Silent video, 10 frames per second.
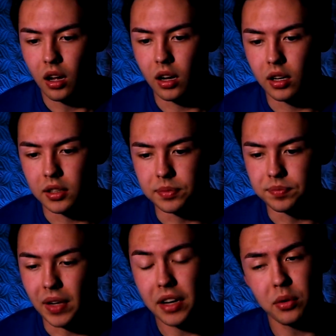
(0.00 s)

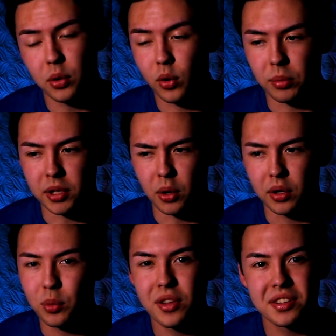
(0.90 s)
I don't know where I'm
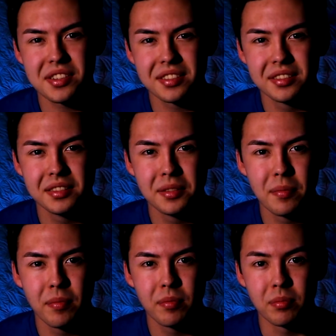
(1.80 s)
going with this.
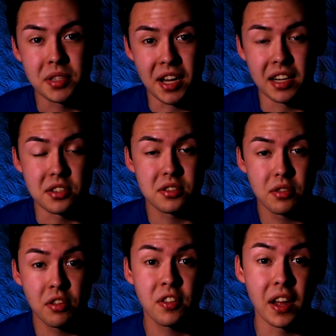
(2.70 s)
Besides,
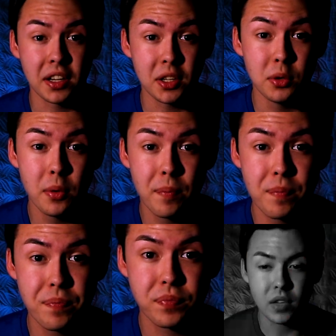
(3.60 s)
thank you.
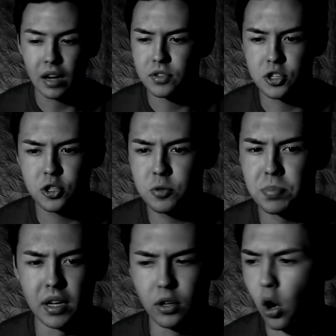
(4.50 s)
I've
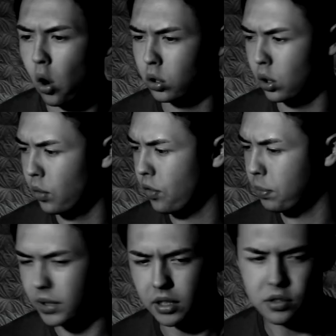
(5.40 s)
spit all over the
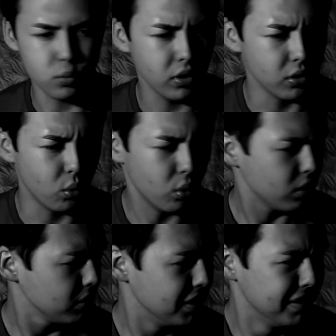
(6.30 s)
place. What in the world?